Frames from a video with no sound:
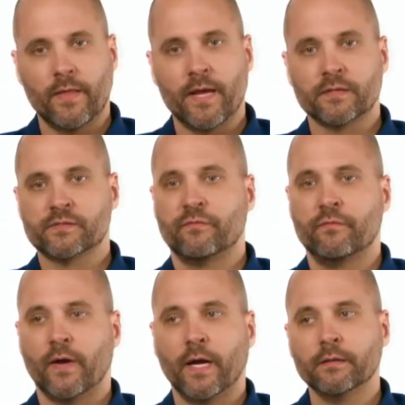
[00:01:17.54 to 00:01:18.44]
And that's
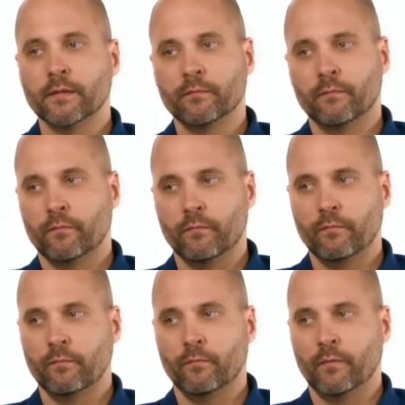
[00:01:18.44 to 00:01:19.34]
finally
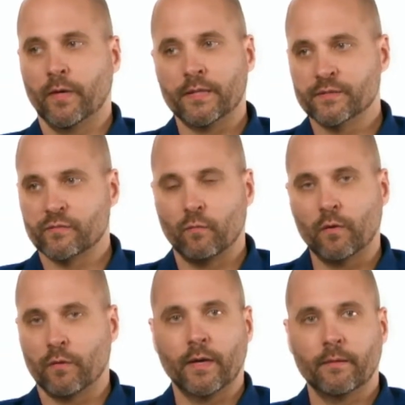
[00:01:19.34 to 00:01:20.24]
when I just
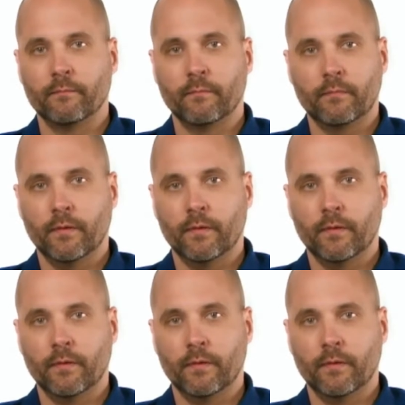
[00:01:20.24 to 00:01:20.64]
woke up.